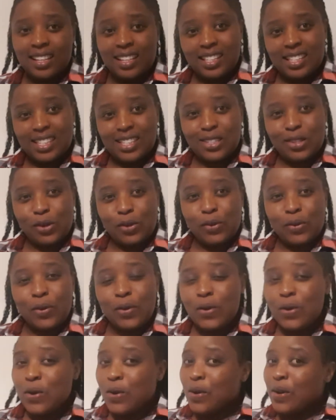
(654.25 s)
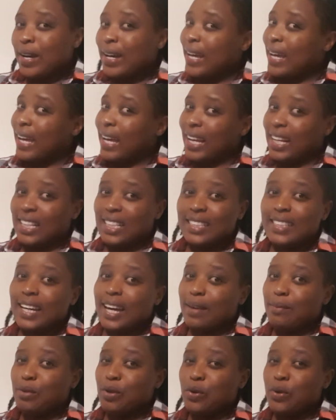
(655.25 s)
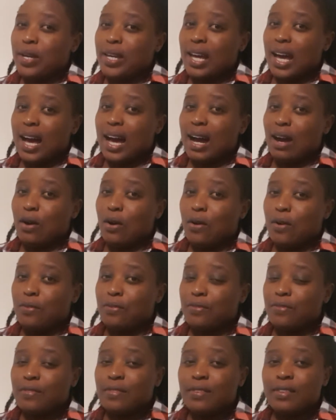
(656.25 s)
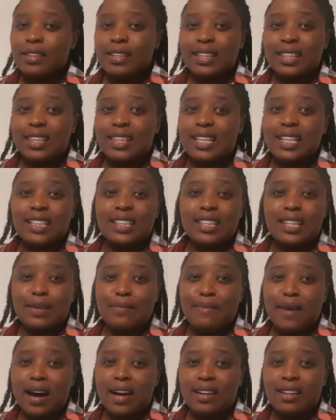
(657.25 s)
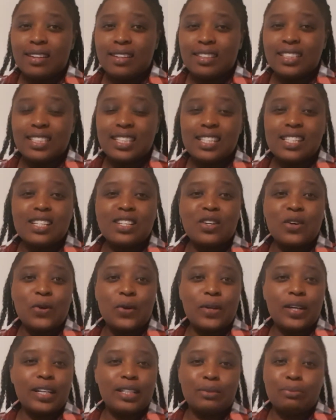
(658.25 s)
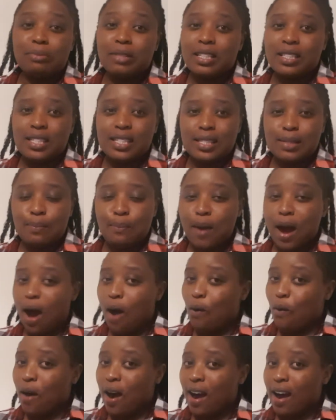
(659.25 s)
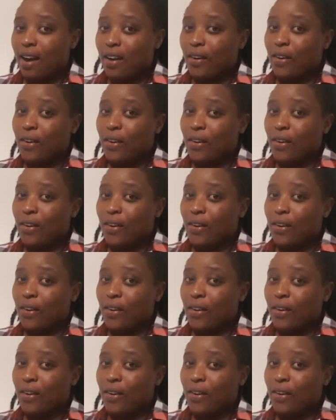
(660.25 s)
So anytime you hear of thitima, just know it means power